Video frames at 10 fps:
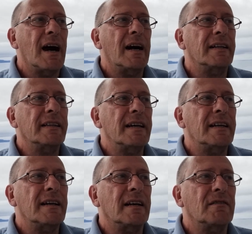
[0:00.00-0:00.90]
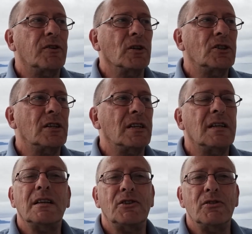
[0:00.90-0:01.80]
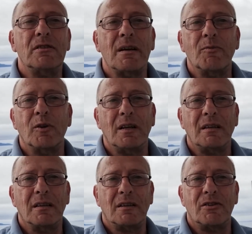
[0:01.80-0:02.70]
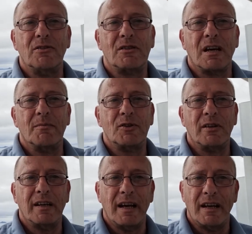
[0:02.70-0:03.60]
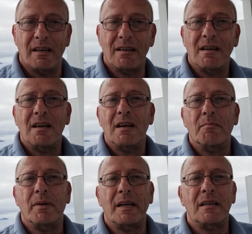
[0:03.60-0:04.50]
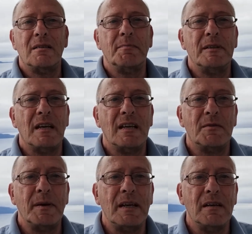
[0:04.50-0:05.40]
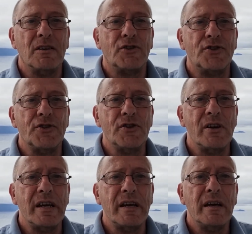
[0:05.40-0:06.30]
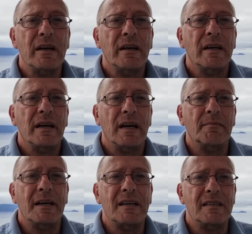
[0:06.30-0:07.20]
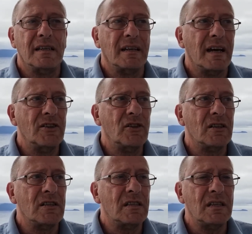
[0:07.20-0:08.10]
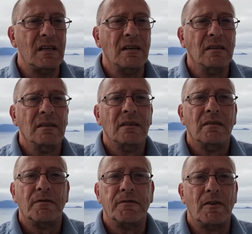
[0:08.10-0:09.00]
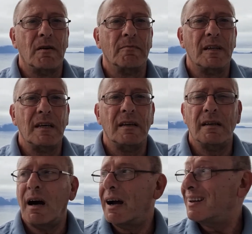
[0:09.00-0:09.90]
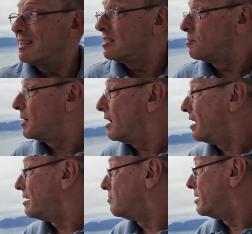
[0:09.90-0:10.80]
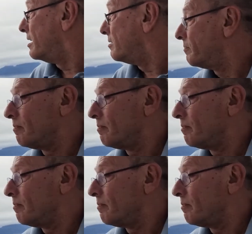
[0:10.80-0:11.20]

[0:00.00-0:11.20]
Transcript: And then unfortunately Tuesday morning the cruise comes to an end. But it has been truly amazing. As you can see, from the islands behind me,